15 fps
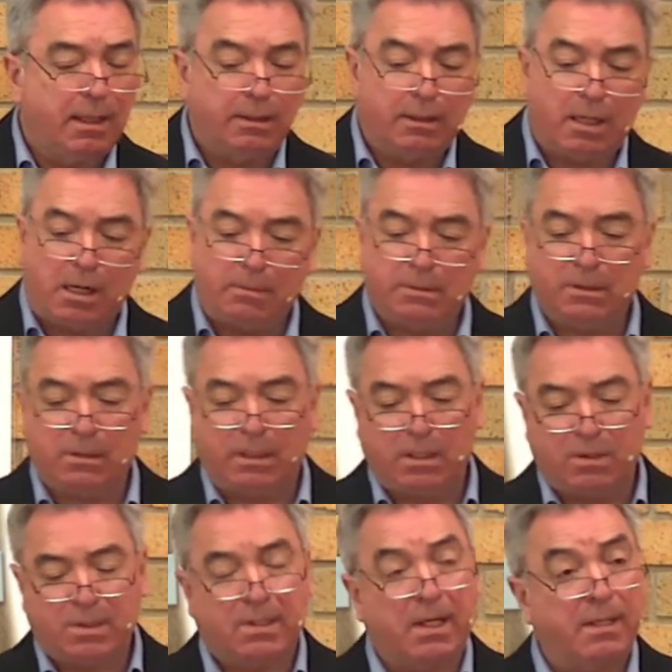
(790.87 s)
and carbon
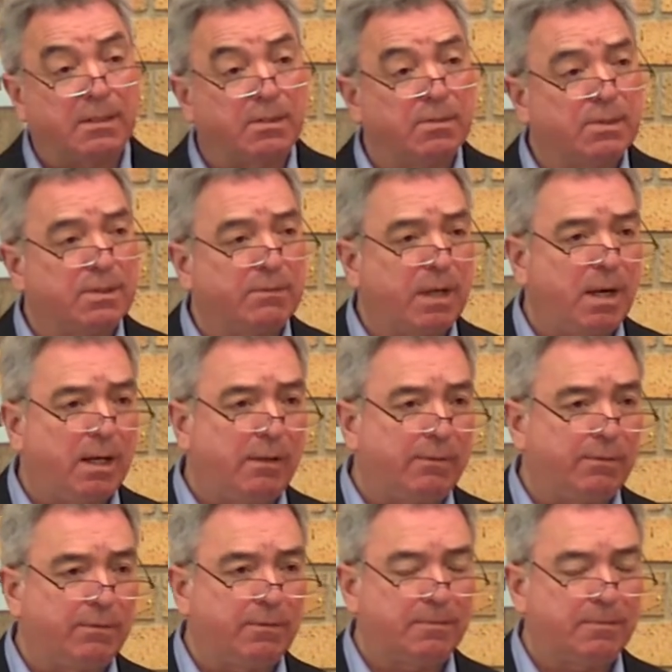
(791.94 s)
dioxide to survive.